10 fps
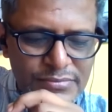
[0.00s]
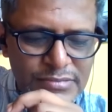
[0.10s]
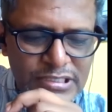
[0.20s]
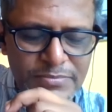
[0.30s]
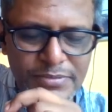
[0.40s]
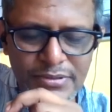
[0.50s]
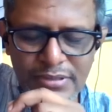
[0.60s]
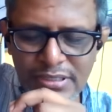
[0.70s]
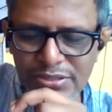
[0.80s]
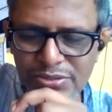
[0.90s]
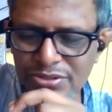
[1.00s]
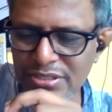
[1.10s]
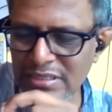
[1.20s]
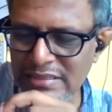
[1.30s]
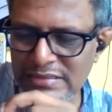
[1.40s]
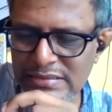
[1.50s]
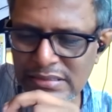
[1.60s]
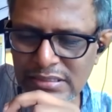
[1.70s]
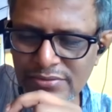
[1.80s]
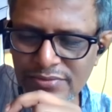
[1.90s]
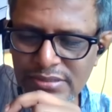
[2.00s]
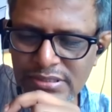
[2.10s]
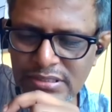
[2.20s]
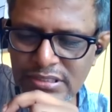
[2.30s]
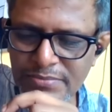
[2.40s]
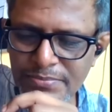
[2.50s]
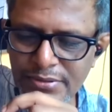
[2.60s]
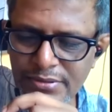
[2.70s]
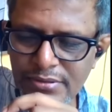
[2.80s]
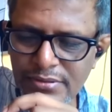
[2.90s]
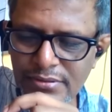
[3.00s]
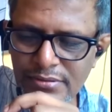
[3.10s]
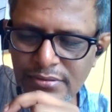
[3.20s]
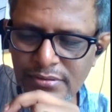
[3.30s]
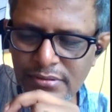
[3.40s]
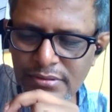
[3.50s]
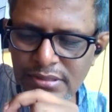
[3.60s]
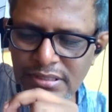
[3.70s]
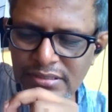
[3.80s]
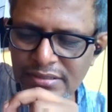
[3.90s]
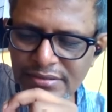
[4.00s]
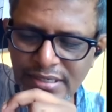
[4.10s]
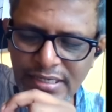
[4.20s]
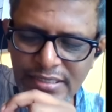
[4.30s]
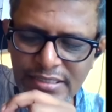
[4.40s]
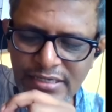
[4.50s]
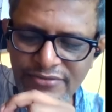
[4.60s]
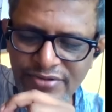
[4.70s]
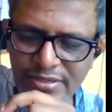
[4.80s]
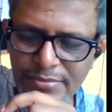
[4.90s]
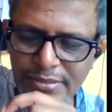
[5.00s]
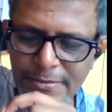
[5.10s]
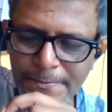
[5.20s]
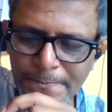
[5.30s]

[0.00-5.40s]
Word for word: deeper and a social concern was a deeper thing that ran in our family